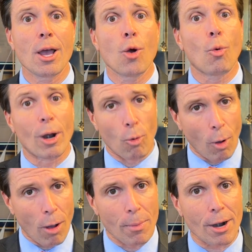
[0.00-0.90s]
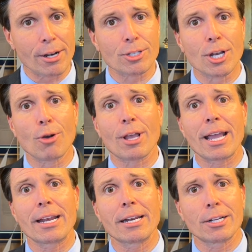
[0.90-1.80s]
where Walmart is
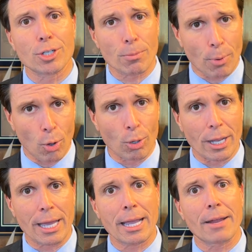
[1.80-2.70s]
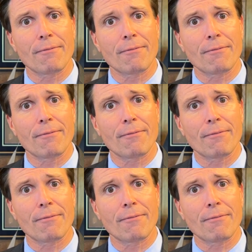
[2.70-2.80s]
located and Chipotle